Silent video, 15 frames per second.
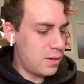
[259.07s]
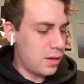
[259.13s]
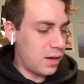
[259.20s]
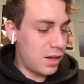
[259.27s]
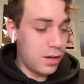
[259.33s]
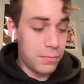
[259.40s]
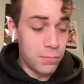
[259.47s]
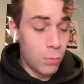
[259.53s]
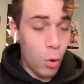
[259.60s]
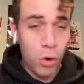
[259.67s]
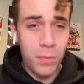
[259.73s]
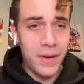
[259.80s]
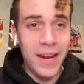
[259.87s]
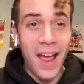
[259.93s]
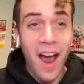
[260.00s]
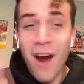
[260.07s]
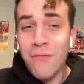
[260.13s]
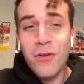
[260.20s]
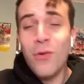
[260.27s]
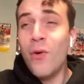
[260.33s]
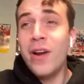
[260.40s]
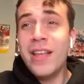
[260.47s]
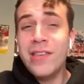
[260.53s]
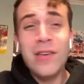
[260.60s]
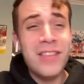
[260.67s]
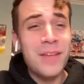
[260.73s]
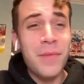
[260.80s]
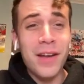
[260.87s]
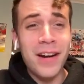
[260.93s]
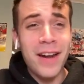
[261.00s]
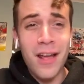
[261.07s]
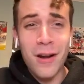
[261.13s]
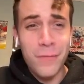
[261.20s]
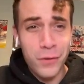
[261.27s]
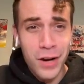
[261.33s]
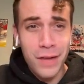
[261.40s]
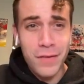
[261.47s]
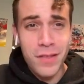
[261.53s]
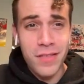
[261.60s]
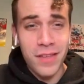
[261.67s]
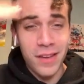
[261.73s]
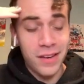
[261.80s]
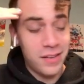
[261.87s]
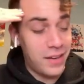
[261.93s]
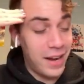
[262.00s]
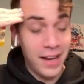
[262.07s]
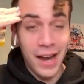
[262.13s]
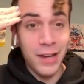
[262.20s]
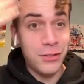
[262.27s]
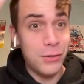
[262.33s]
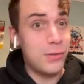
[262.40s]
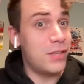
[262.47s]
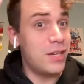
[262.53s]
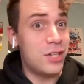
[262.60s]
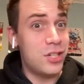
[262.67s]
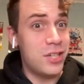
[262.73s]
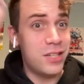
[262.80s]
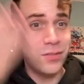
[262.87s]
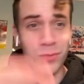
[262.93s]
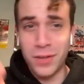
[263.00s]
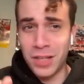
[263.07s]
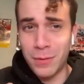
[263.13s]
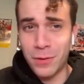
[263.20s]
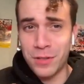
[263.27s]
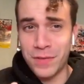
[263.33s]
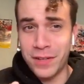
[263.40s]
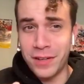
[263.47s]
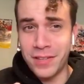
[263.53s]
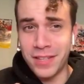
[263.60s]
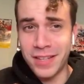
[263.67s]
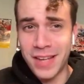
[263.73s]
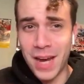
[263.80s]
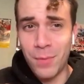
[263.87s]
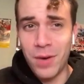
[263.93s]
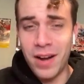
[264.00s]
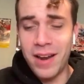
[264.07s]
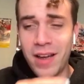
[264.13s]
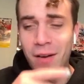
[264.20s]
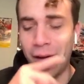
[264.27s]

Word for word: Um, Morbid. Everyone is using Braided Edit for everything. I, I do think she is one of the most fun of the game right now.